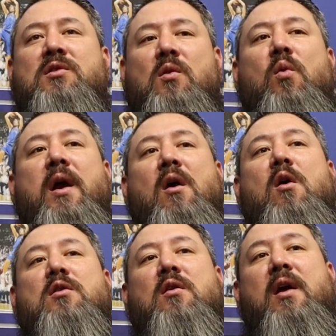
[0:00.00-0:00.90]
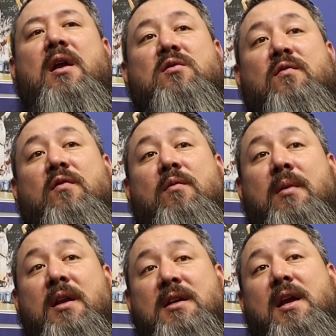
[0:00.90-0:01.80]
was a way harder answer for
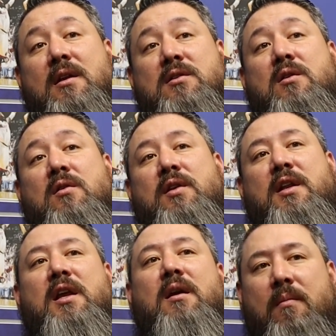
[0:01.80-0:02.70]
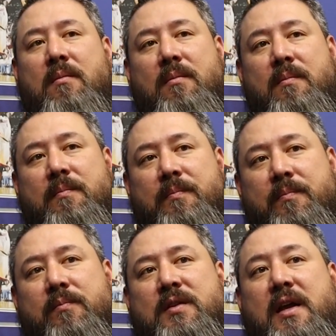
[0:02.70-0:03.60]
me to answer than him
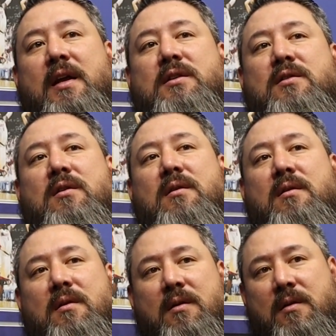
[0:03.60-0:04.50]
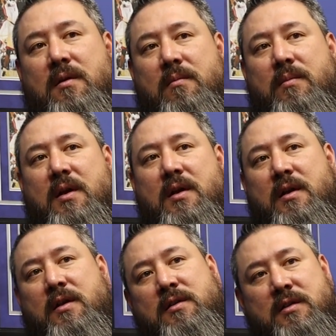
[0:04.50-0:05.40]
to answer
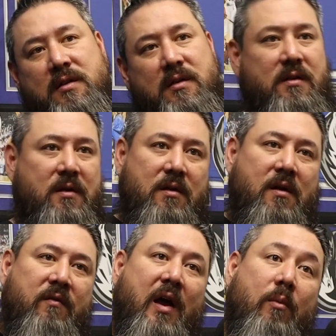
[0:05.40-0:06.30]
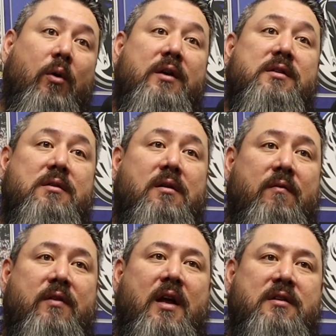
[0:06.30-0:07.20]
because of
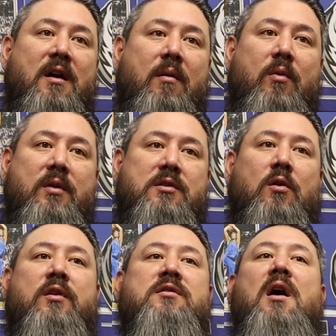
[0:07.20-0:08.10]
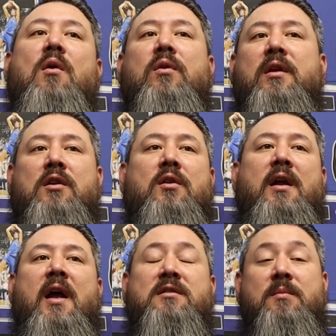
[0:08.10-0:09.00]
the Dallas Cowboys. So there's not really, you
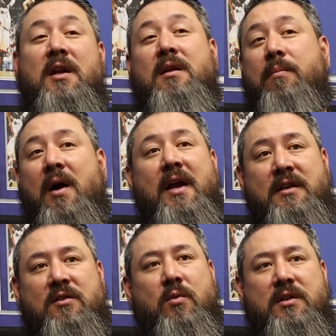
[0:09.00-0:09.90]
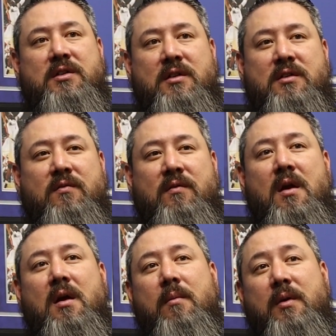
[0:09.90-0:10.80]
didn't ask me any biased questions
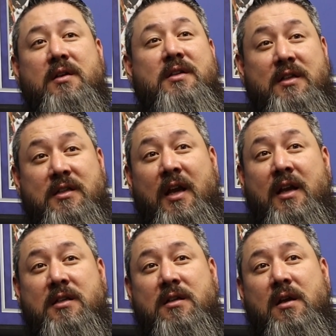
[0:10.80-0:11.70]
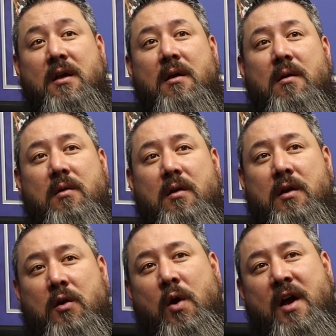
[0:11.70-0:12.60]
because of the Saints. A
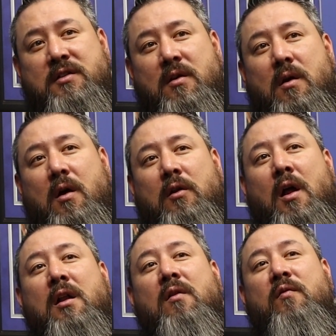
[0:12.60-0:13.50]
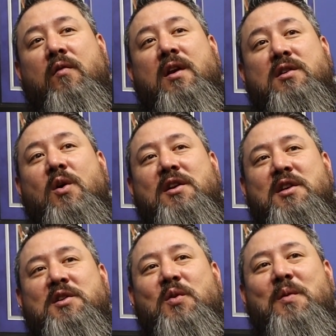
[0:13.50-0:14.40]
lot of his
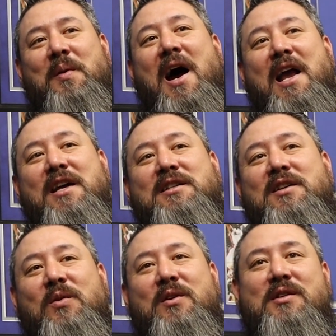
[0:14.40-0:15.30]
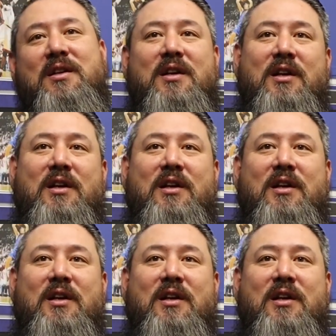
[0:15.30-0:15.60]
questions were biased.